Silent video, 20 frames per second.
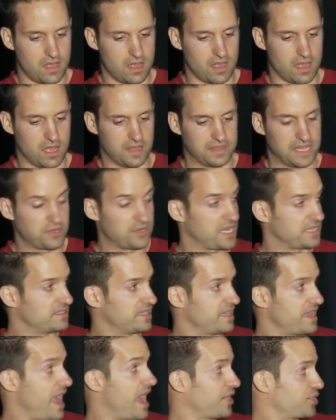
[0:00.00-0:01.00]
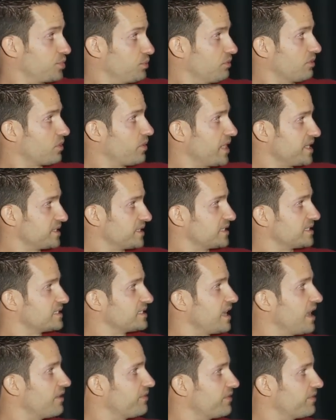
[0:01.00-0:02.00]
and then you get to the actual request
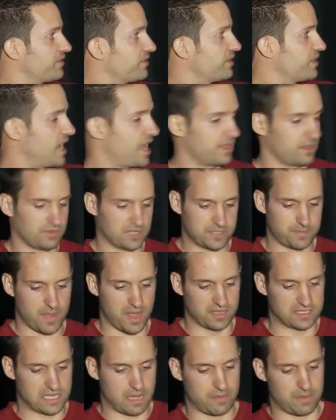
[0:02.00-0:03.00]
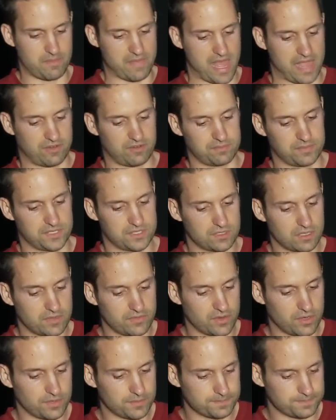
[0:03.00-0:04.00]
itself and the response coming back from the
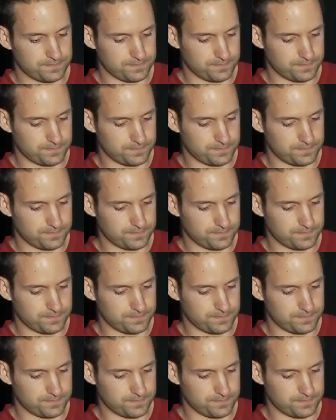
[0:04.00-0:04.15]
server.